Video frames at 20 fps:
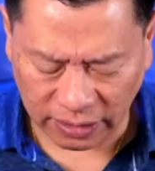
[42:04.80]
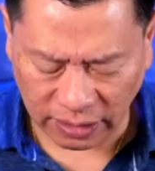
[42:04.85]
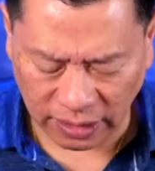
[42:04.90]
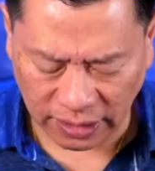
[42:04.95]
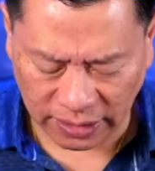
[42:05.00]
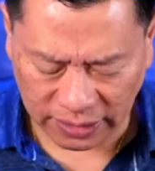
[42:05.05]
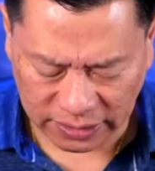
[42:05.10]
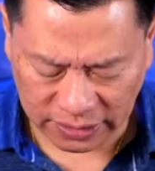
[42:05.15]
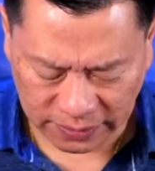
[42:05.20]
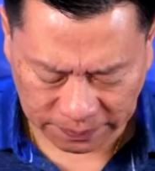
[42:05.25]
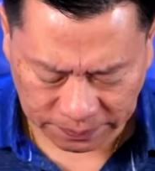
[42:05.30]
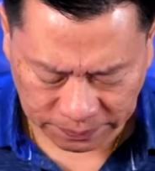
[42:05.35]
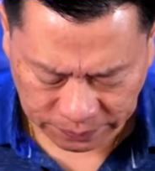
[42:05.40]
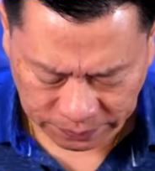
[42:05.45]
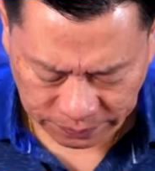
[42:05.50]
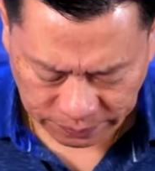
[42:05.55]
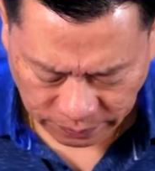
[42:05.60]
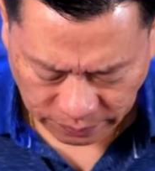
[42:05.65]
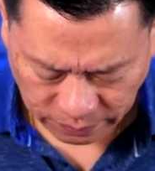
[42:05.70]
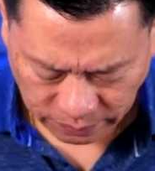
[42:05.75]
revitalized.
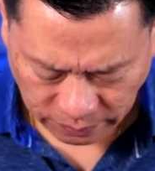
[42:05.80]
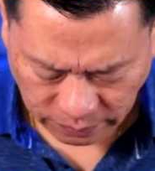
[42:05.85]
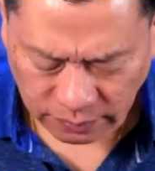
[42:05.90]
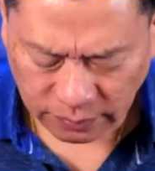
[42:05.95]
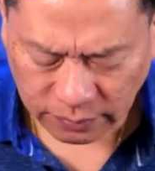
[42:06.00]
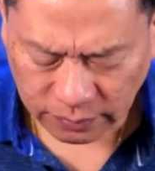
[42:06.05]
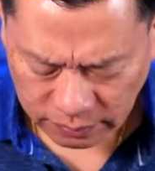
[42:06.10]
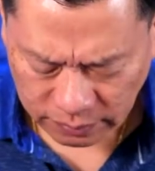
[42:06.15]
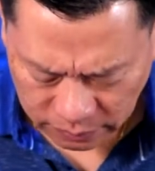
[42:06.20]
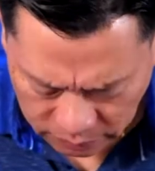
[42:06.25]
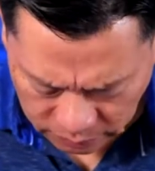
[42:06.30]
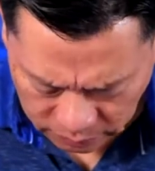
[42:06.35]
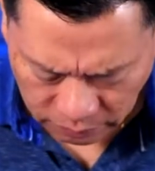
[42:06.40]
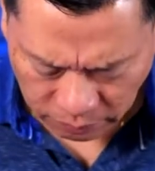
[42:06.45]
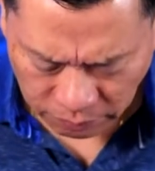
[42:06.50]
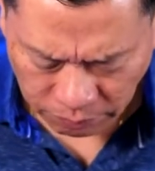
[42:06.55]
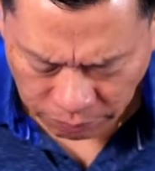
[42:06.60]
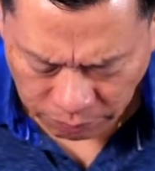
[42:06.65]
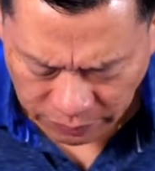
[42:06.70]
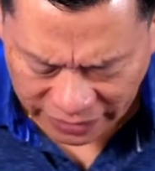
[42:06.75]

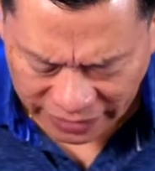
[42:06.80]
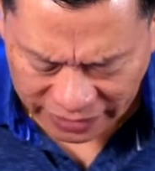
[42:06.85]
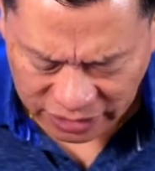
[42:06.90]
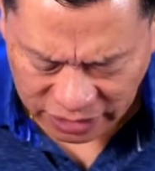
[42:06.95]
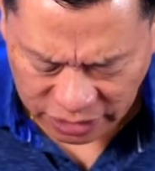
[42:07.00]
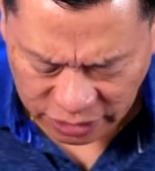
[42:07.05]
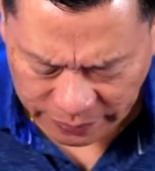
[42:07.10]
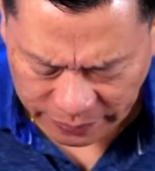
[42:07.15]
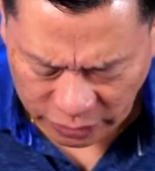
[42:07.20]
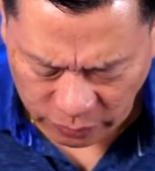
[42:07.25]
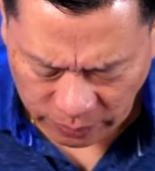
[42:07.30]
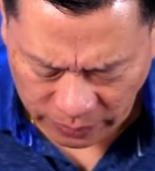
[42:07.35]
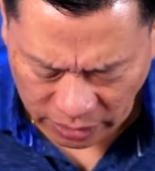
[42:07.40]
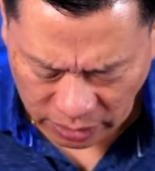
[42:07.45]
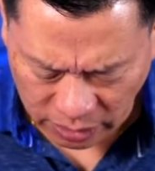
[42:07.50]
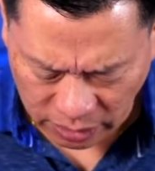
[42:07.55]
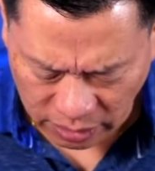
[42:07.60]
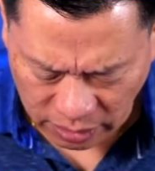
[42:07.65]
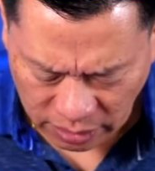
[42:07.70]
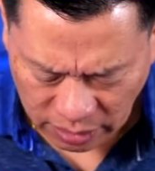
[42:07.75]
Blessings be
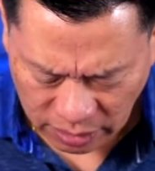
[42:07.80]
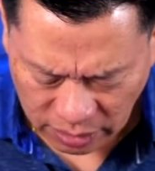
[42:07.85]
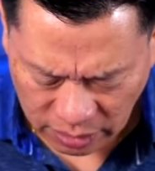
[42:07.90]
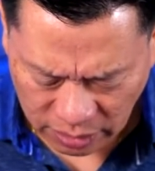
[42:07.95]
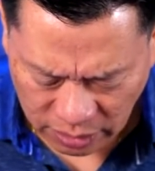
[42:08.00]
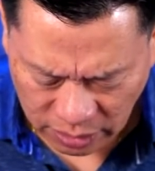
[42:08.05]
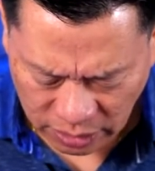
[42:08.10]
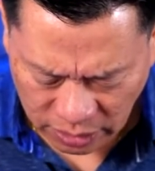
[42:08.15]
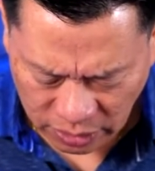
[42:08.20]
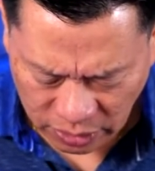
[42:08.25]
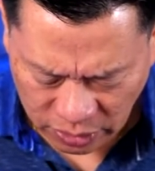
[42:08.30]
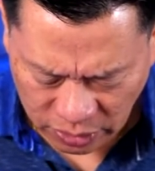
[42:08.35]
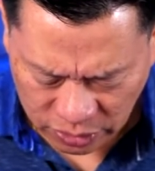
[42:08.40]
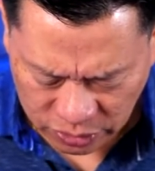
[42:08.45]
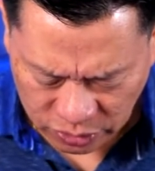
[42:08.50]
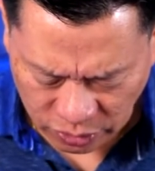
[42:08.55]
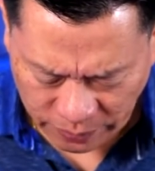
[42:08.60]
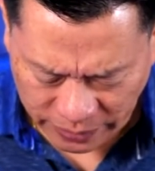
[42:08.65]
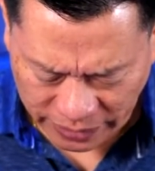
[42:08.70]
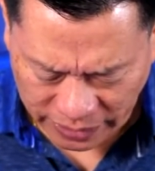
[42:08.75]
to Mother Earth.
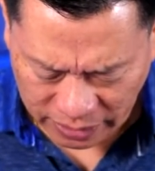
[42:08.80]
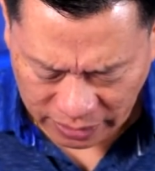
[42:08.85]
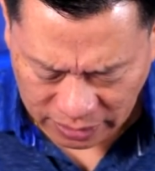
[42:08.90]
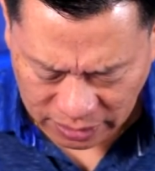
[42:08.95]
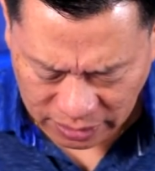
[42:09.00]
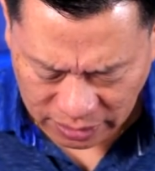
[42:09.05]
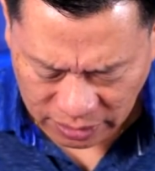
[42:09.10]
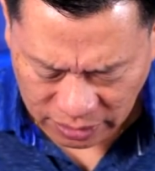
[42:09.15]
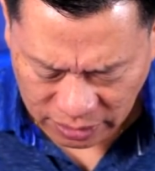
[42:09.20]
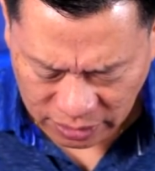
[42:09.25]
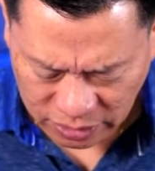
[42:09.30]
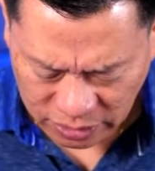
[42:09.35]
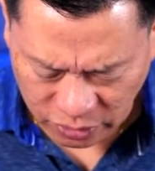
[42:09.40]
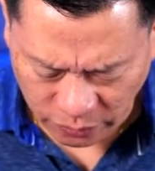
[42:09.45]
So be it,